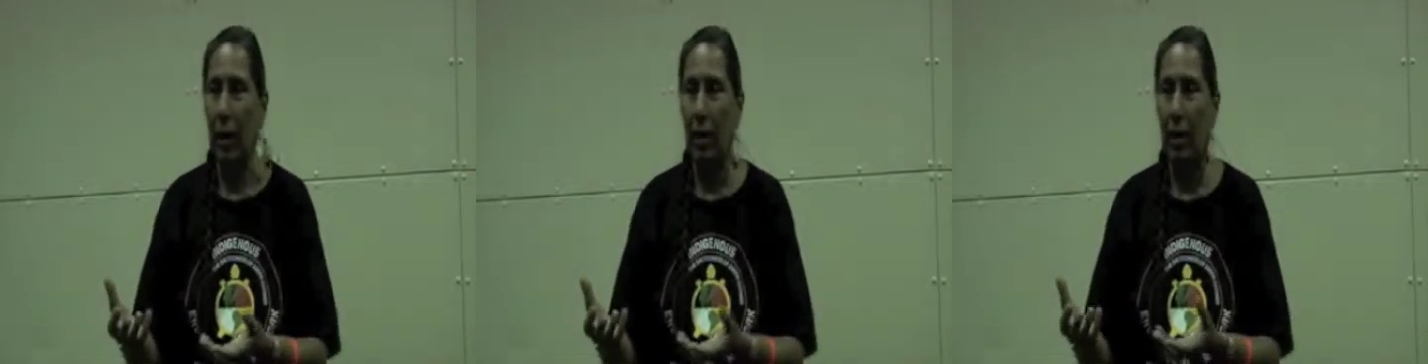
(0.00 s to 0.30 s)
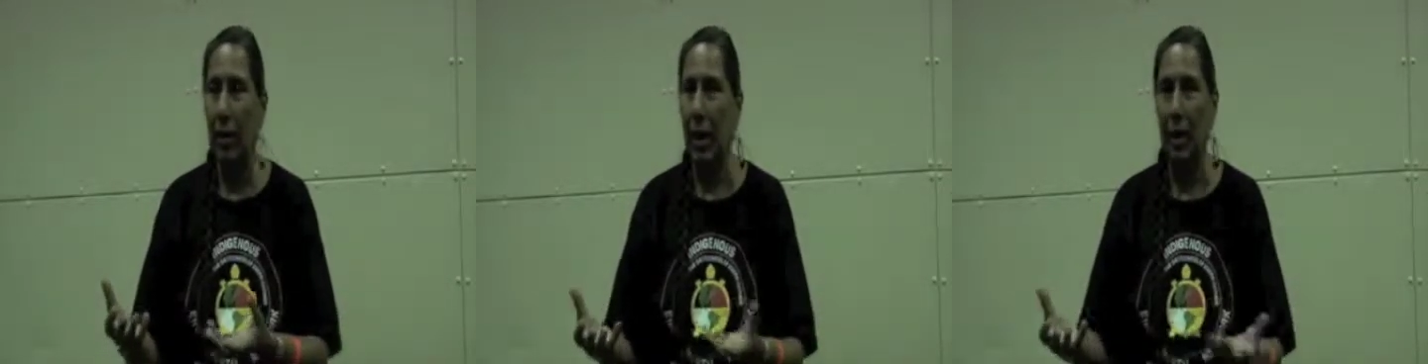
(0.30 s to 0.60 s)
our
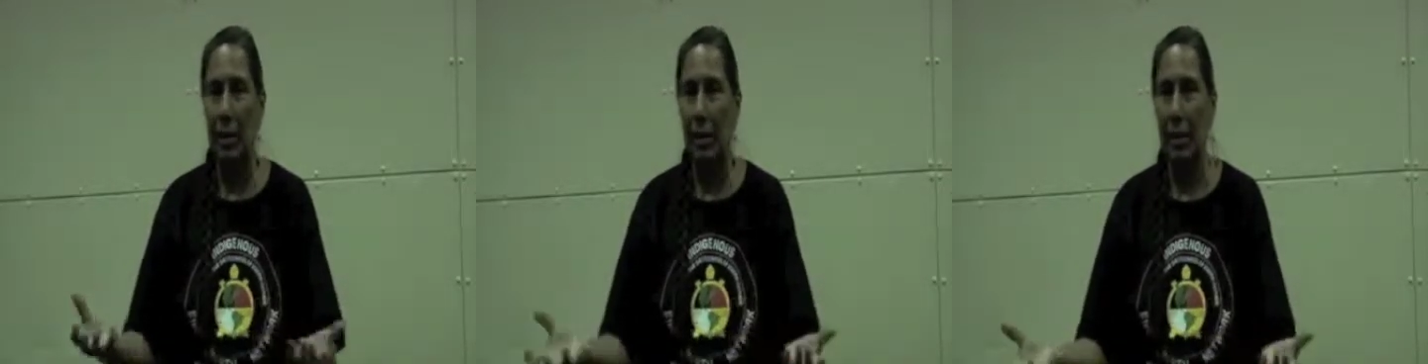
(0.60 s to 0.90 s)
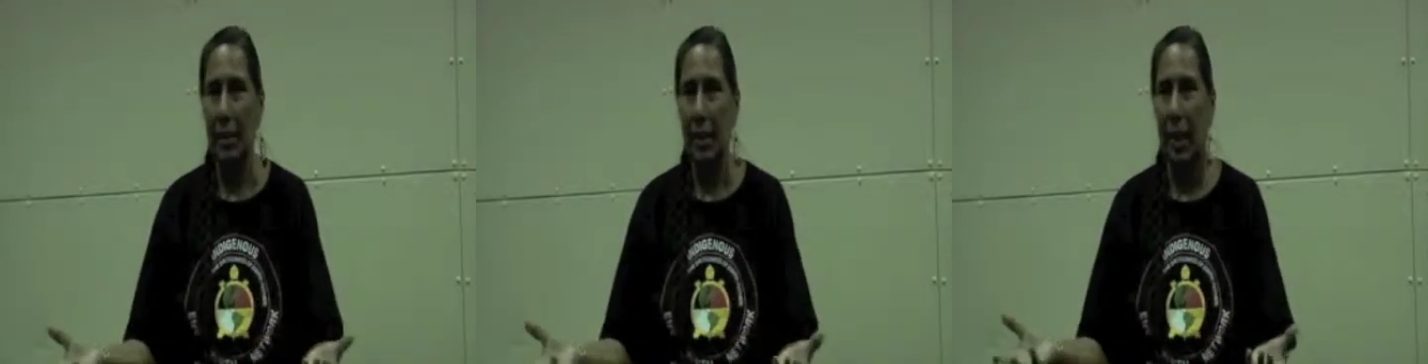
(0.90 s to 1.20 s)
dance
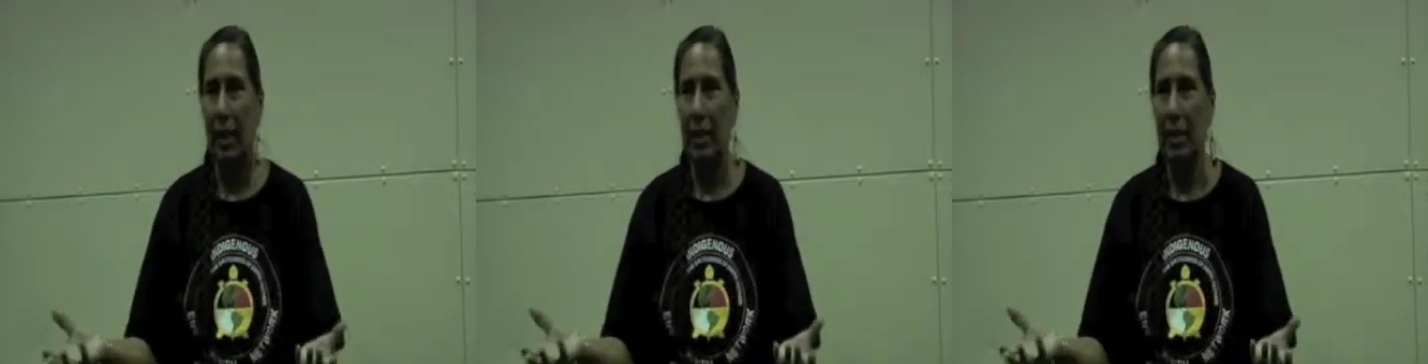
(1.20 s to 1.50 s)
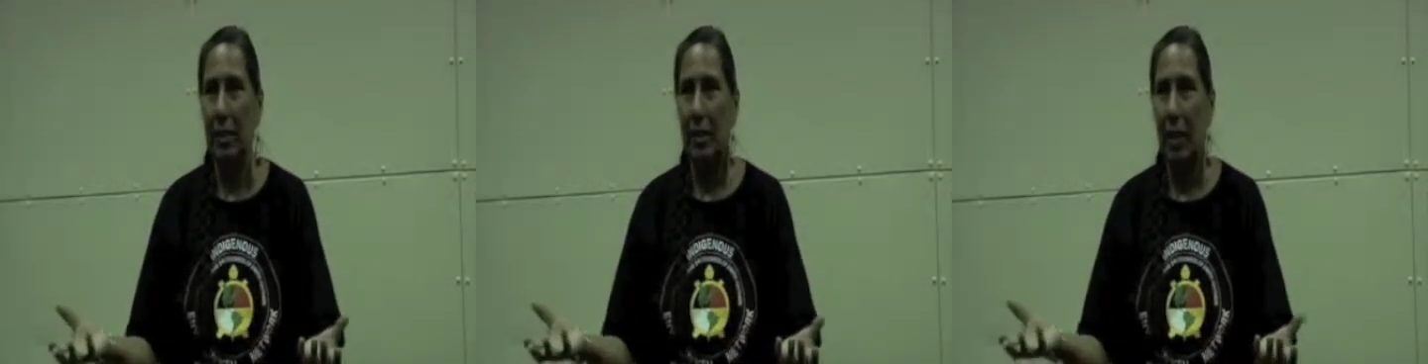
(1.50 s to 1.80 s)

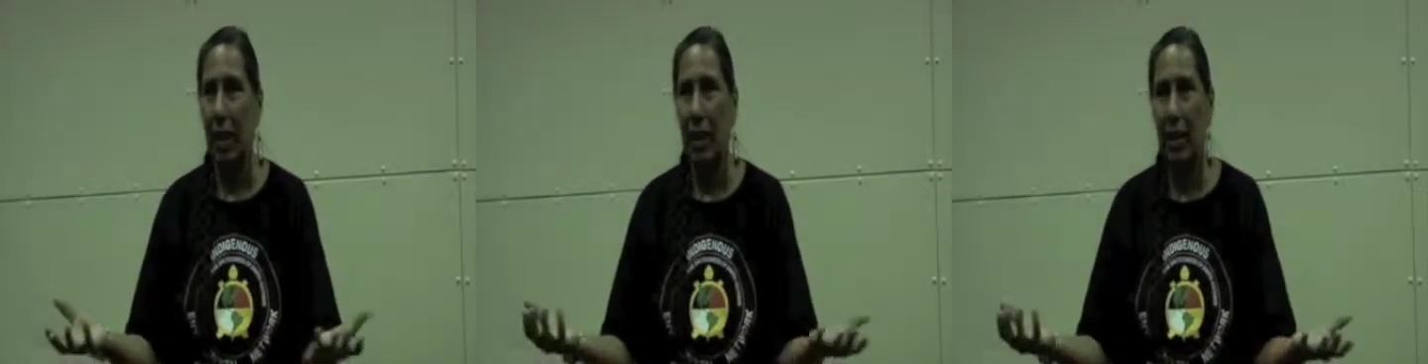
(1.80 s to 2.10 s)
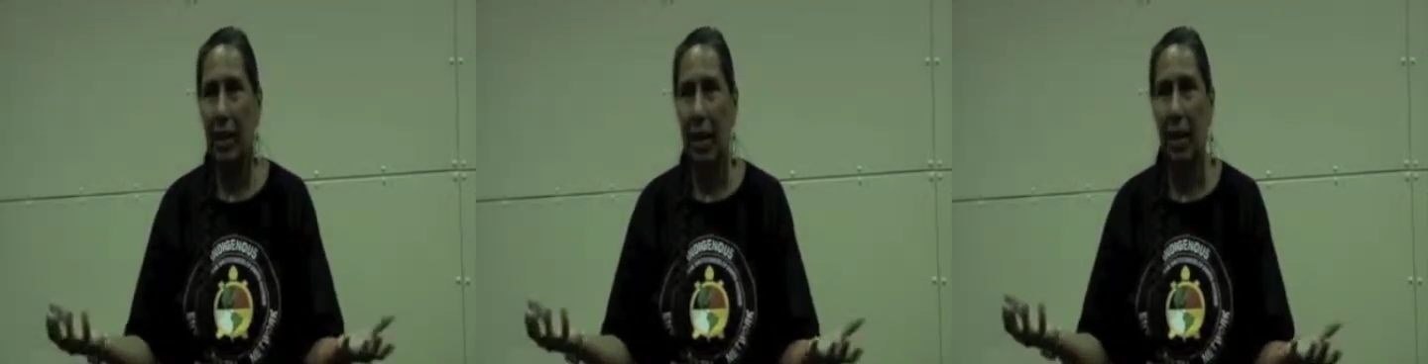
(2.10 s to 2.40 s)
societies are
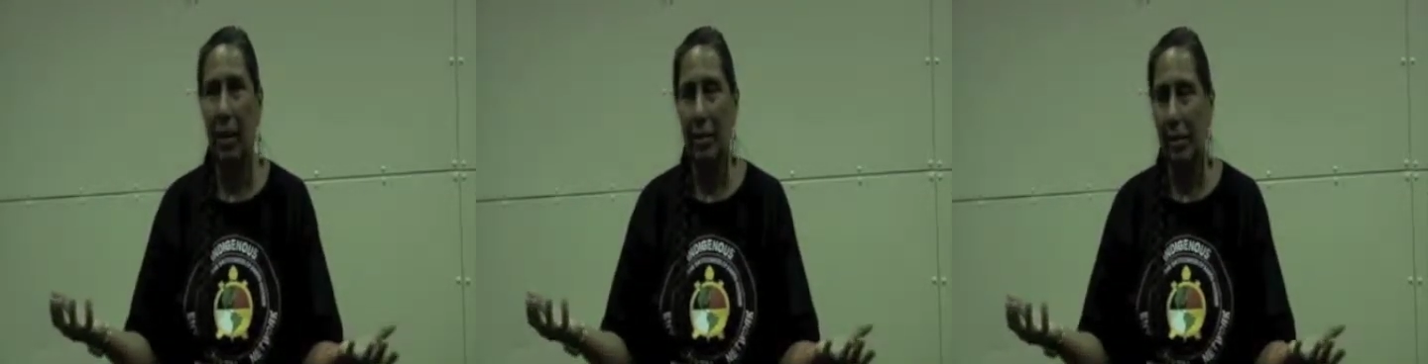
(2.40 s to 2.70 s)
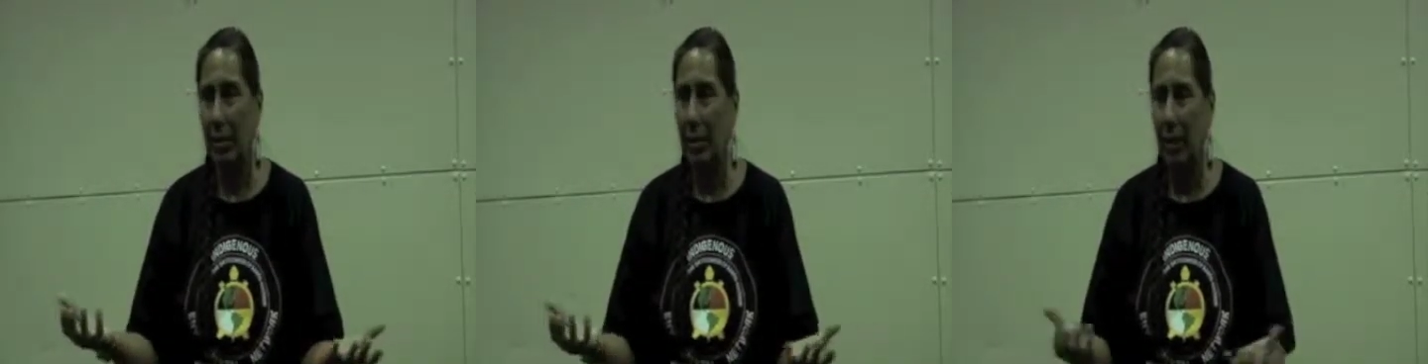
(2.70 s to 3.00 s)
dying out,
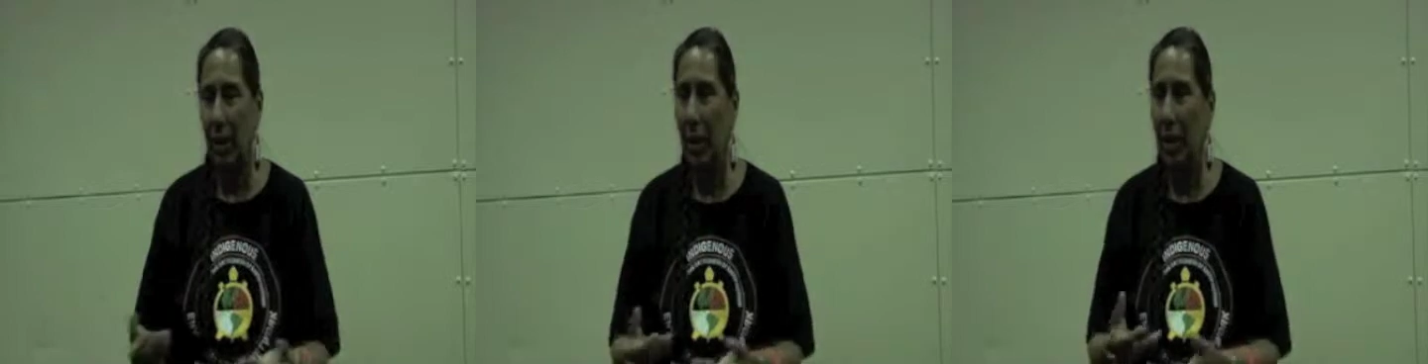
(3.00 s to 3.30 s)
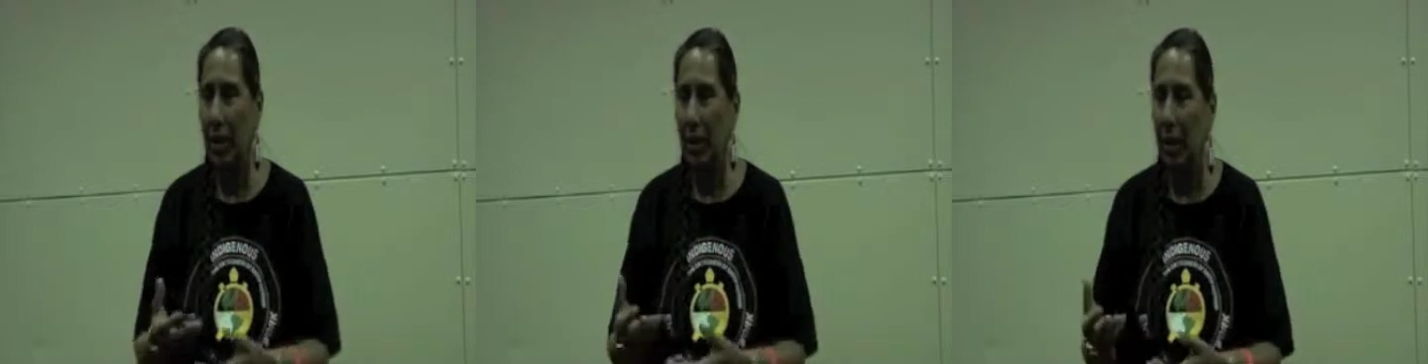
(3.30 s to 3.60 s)

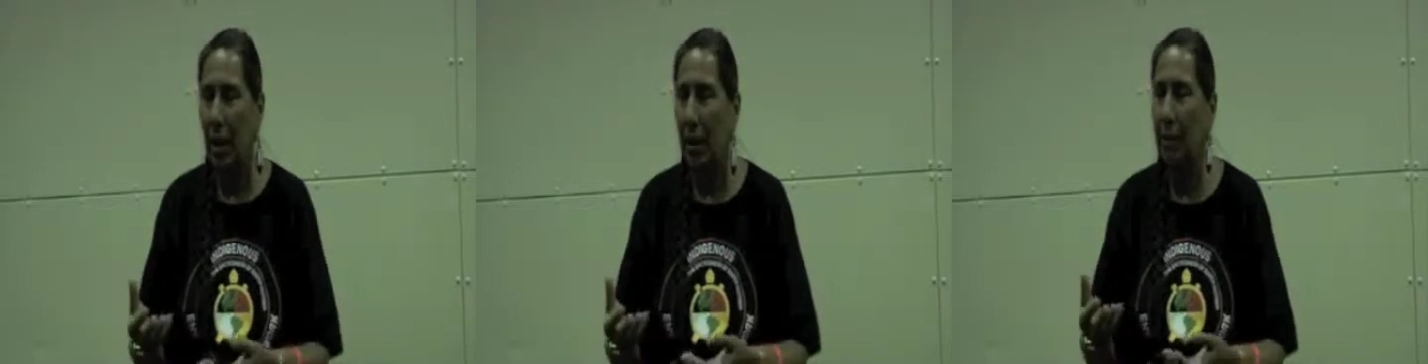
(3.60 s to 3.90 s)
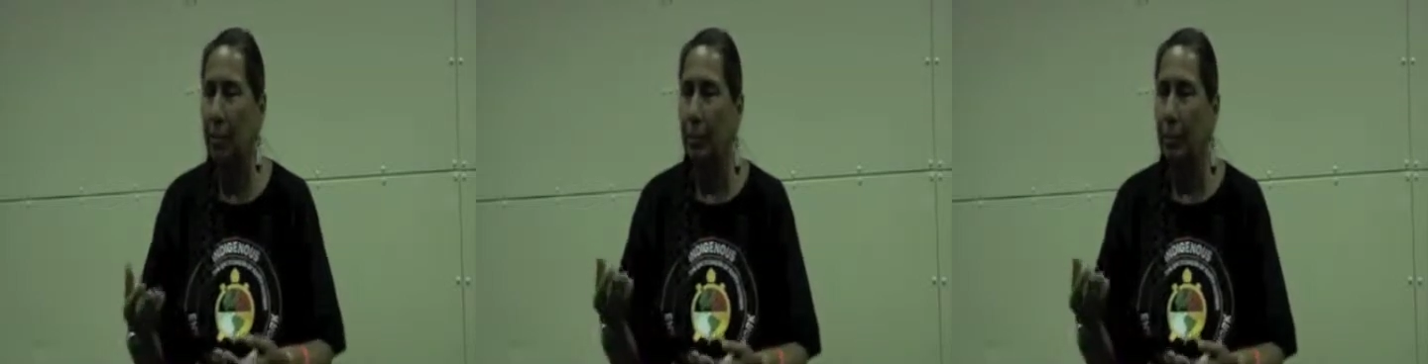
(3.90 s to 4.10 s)
on and on.